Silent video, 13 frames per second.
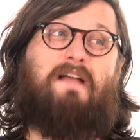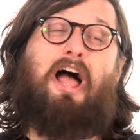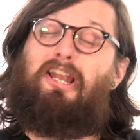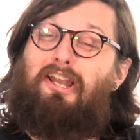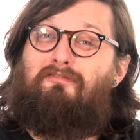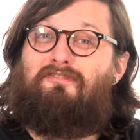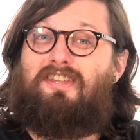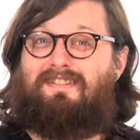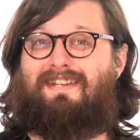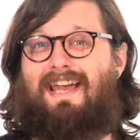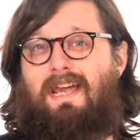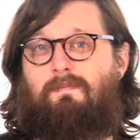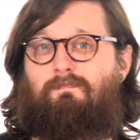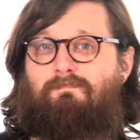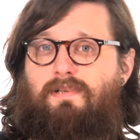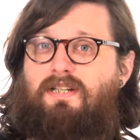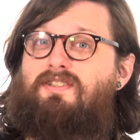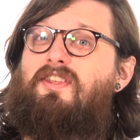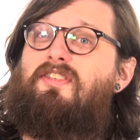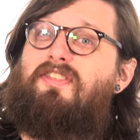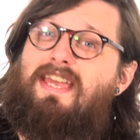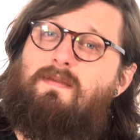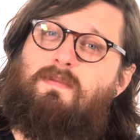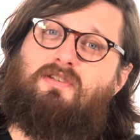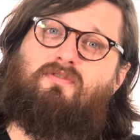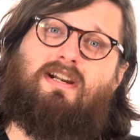I love this game because the
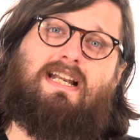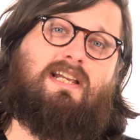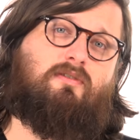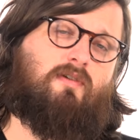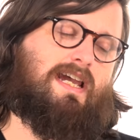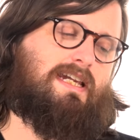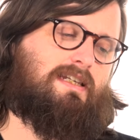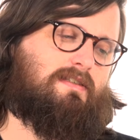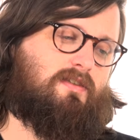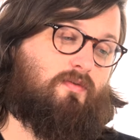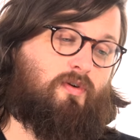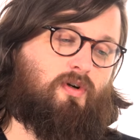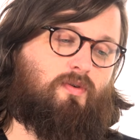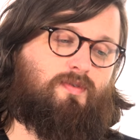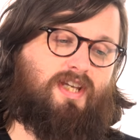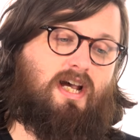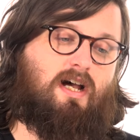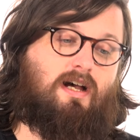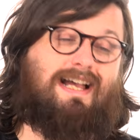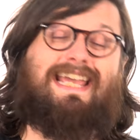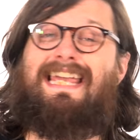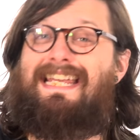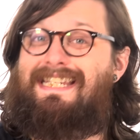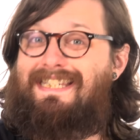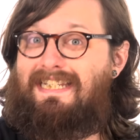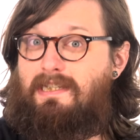theme is really great, the rules are
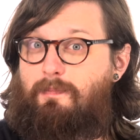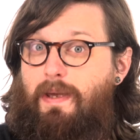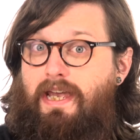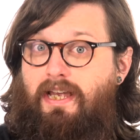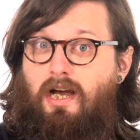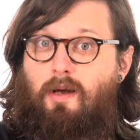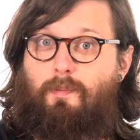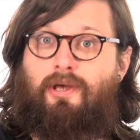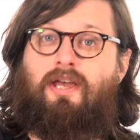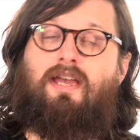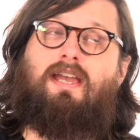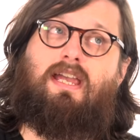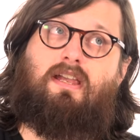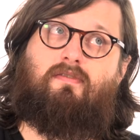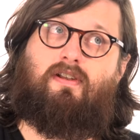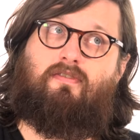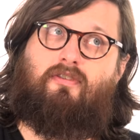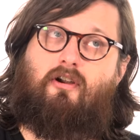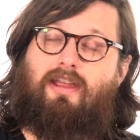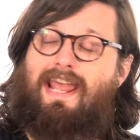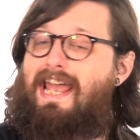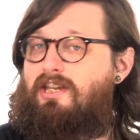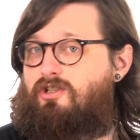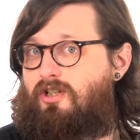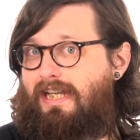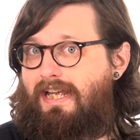easy to pick up, even if they're
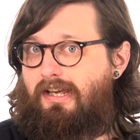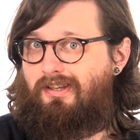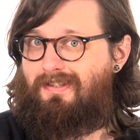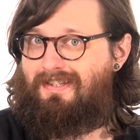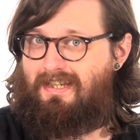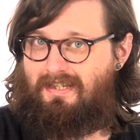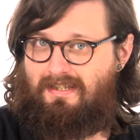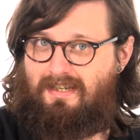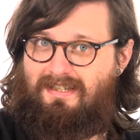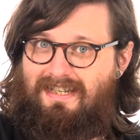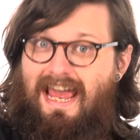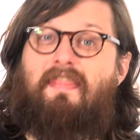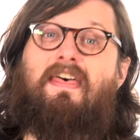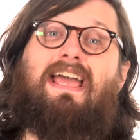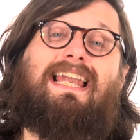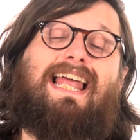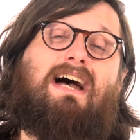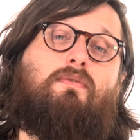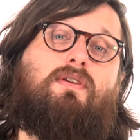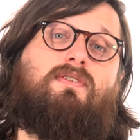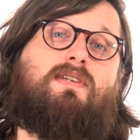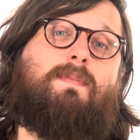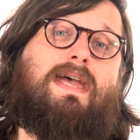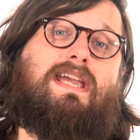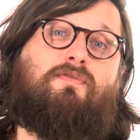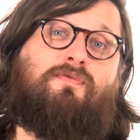occasionally inconsistent, and they allow you to
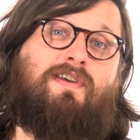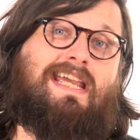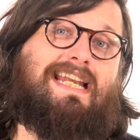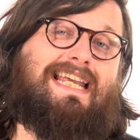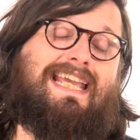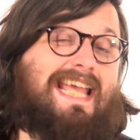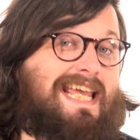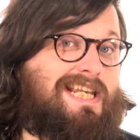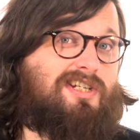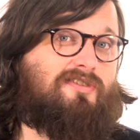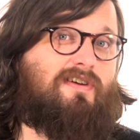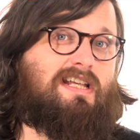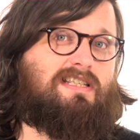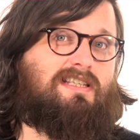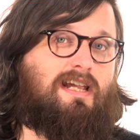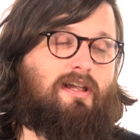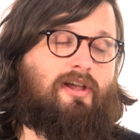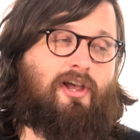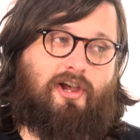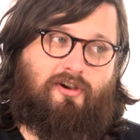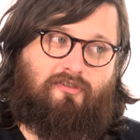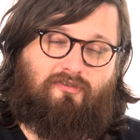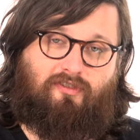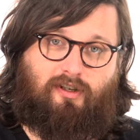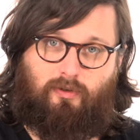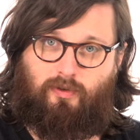make really interesting,
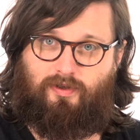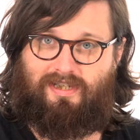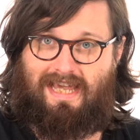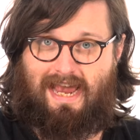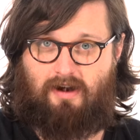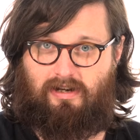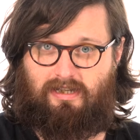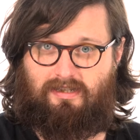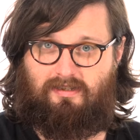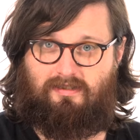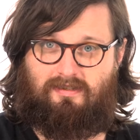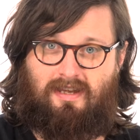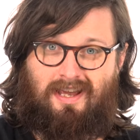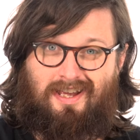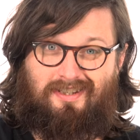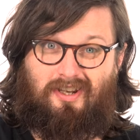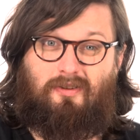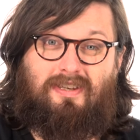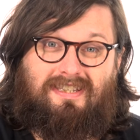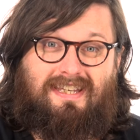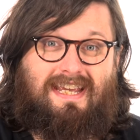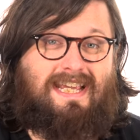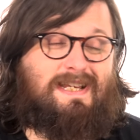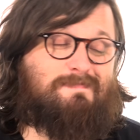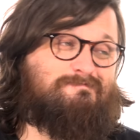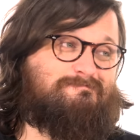flawed characters. So you
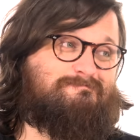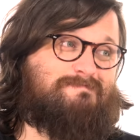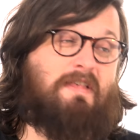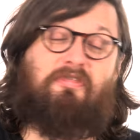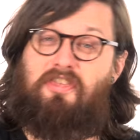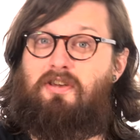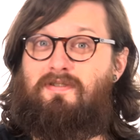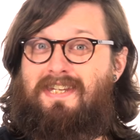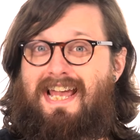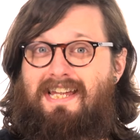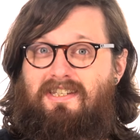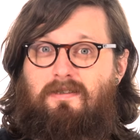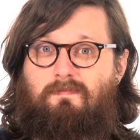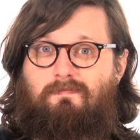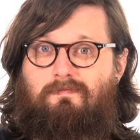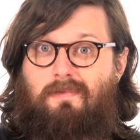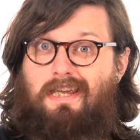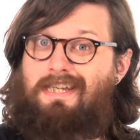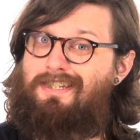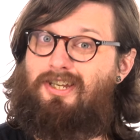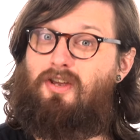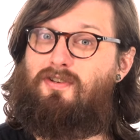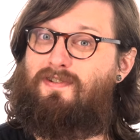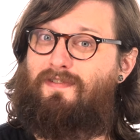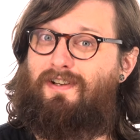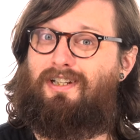see, enthusiasm is
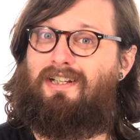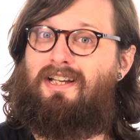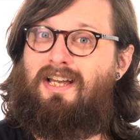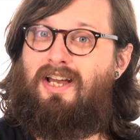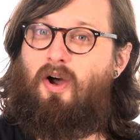useful.